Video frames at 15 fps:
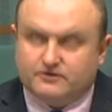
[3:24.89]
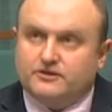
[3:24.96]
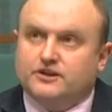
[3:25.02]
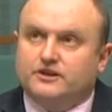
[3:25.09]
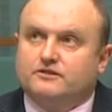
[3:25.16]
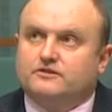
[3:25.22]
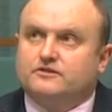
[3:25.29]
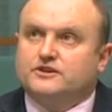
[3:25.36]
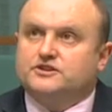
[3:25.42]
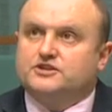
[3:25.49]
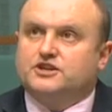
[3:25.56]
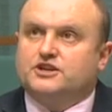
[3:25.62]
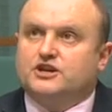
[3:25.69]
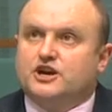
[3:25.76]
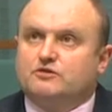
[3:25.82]
The
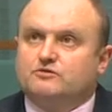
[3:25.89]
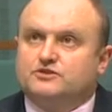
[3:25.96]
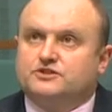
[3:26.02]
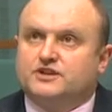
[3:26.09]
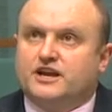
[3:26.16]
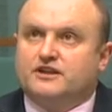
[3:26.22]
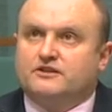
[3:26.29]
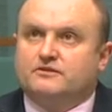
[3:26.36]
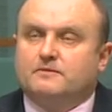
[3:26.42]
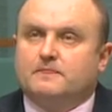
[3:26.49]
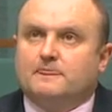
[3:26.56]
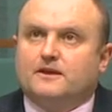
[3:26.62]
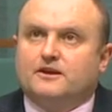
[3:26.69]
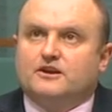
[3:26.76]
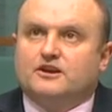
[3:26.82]
CEO was Dan
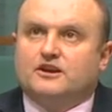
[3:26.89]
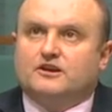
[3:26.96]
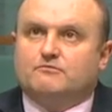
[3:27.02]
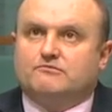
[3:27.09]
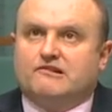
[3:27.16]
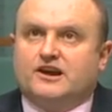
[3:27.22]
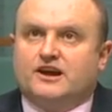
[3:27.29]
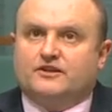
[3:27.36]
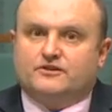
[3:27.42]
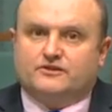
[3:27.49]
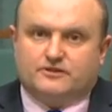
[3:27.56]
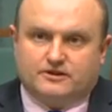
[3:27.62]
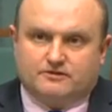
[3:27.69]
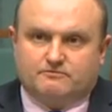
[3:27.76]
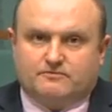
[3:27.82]
Brown,
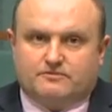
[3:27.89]
and I